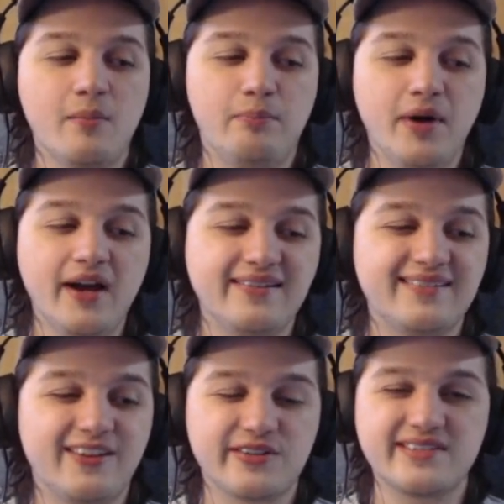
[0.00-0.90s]
but
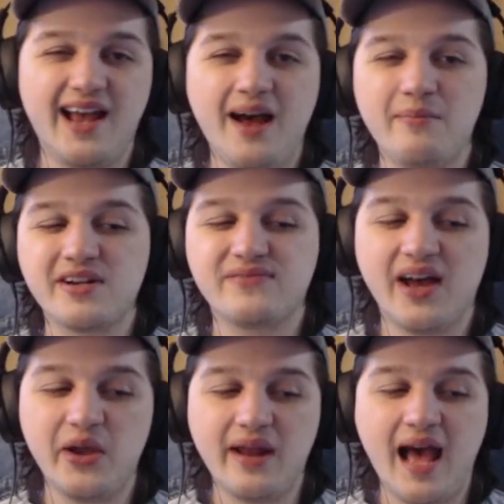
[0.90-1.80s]
there's not much
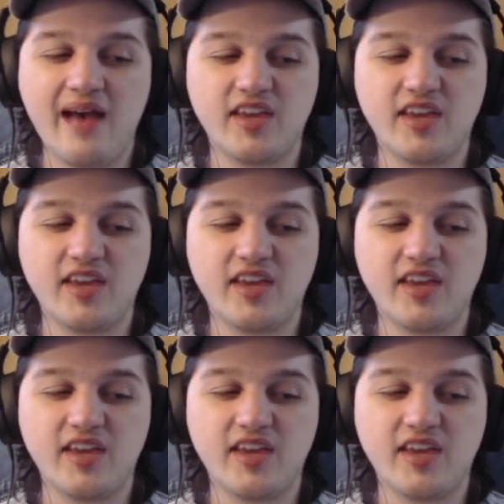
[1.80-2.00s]
value to having